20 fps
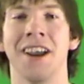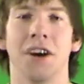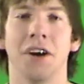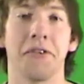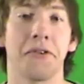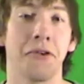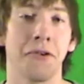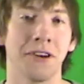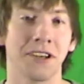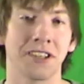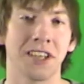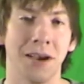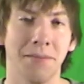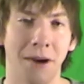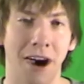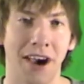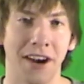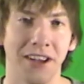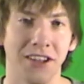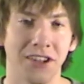Of course, I
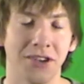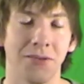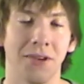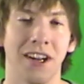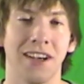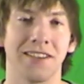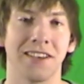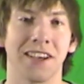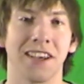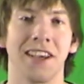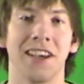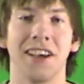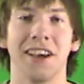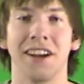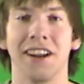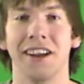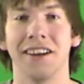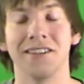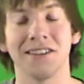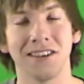bought into it as a
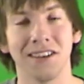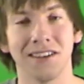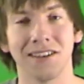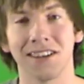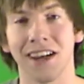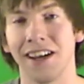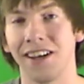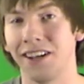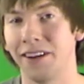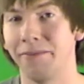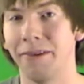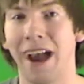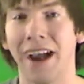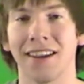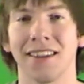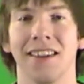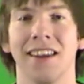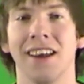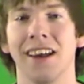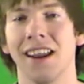kid, and since I did
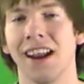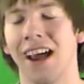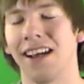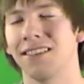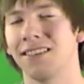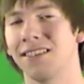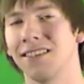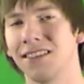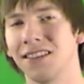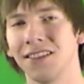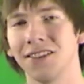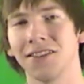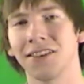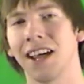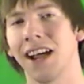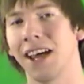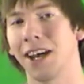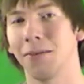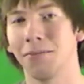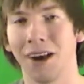back then, I still
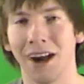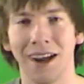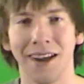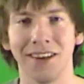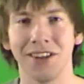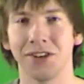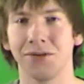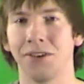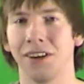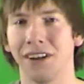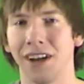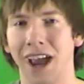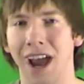kind of buy into it